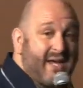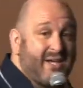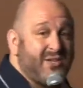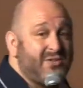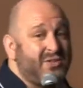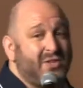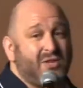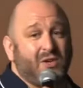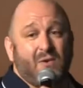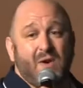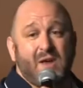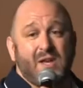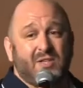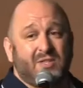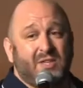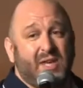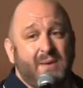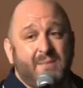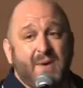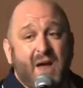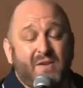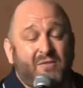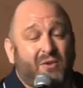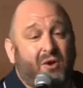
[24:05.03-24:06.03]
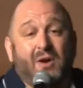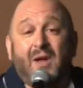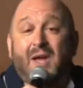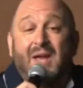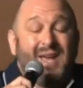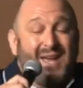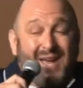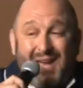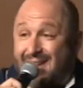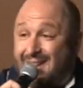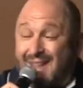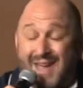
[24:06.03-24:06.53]
Yankees are the greatest team ever,
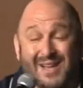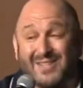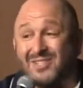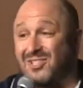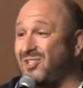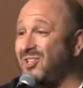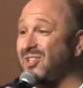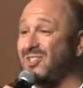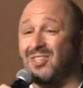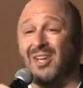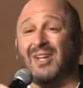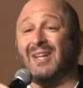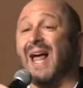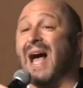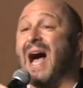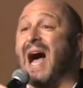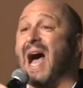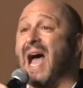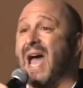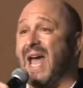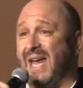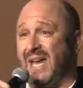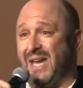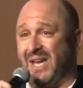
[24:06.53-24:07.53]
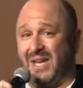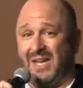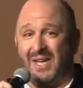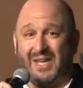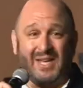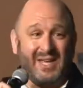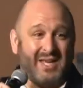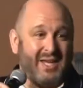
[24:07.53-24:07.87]
and that's just a lie.